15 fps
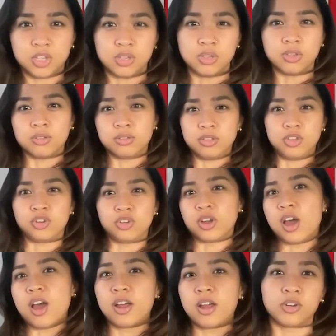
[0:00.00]
you're
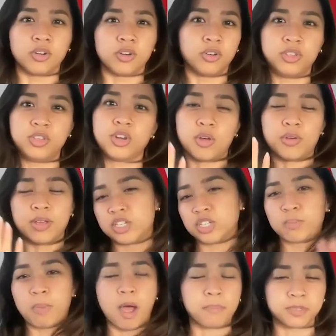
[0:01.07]
not, or it
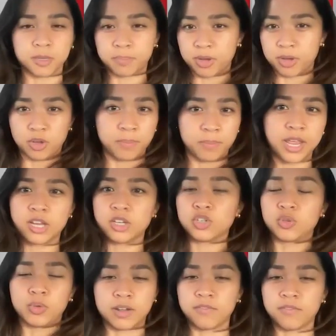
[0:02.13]
just pops up on your page
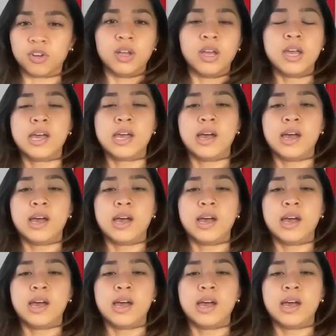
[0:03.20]
or whatever.